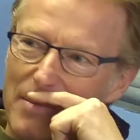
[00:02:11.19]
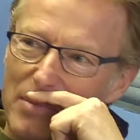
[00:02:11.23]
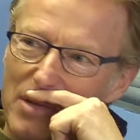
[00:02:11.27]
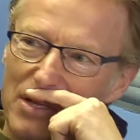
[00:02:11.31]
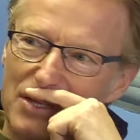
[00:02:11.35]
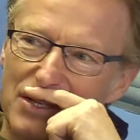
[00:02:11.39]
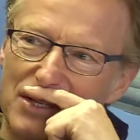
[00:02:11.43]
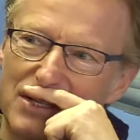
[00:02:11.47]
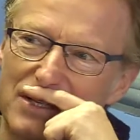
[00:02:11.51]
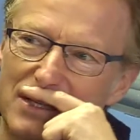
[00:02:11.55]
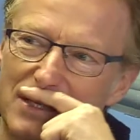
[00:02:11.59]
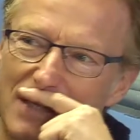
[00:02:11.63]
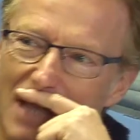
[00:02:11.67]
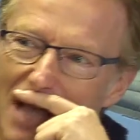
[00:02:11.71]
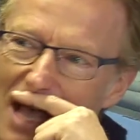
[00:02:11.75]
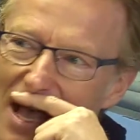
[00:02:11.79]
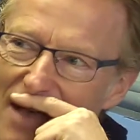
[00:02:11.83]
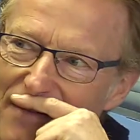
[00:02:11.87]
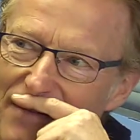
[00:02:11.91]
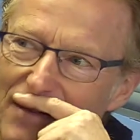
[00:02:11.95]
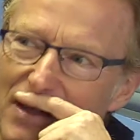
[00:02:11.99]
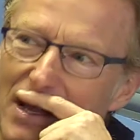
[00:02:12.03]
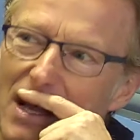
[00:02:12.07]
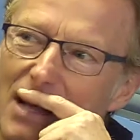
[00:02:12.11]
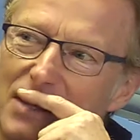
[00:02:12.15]
but just to
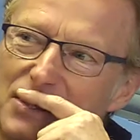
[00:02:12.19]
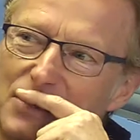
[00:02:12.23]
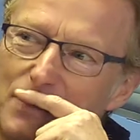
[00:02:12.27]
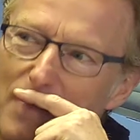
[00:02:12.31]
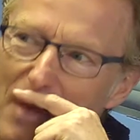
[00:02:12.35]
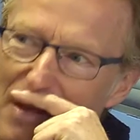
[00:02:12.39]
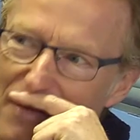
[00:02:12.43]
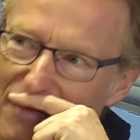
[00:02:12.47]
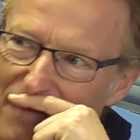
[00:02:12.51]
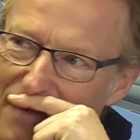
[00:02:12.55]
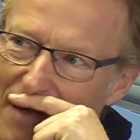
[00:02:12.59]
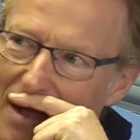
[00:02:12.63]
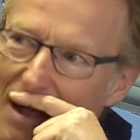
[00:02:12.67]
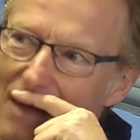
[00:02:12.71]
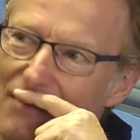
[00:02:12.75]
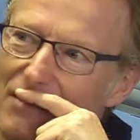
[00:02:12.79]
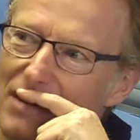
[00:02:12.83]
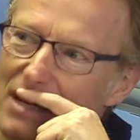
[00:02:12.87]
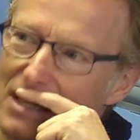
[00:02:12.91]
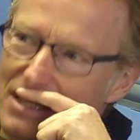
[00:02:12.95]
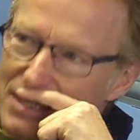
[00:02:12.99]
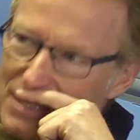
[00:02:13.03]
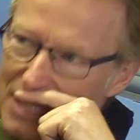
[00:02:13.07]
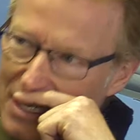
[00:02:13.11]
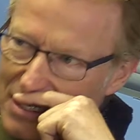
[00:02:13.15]
have a Spitfire
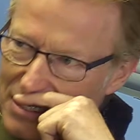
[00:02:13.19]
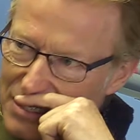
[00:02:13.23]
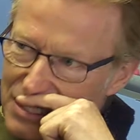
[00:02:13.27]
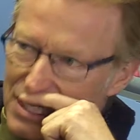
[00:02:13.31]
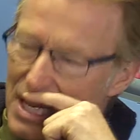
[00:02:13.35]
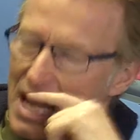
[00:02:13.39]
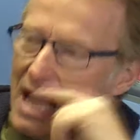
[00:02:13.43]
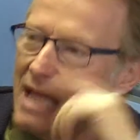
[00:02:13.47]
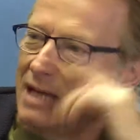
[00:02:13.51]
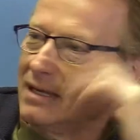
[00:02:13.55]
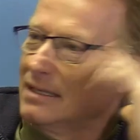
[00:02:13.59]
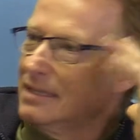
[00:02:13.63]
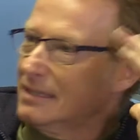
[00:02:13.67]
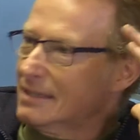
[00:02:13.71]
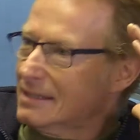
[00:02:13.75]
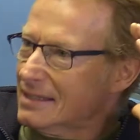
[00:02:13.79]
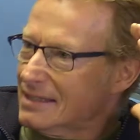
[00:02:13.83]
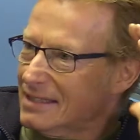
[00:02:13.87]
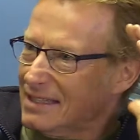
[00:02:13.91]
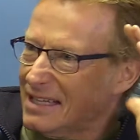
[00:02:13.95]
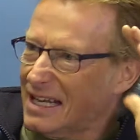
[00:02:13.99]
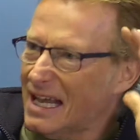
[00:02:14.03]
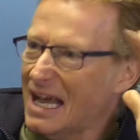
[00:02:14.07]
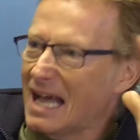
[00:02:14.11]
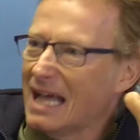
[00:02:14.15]
and a sunset
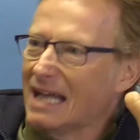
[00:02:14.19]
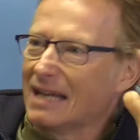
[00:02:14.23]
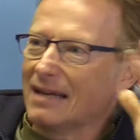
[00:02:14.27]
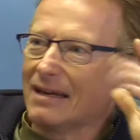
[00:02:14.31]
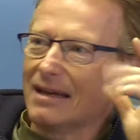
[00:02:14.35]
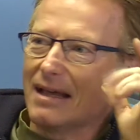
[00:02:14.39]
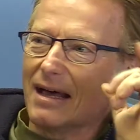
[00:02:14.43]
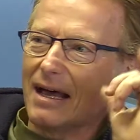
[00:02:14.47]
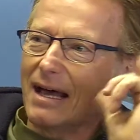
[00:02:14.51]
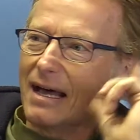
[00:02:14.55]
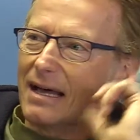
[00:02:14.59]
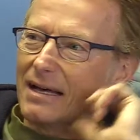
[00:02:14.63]
and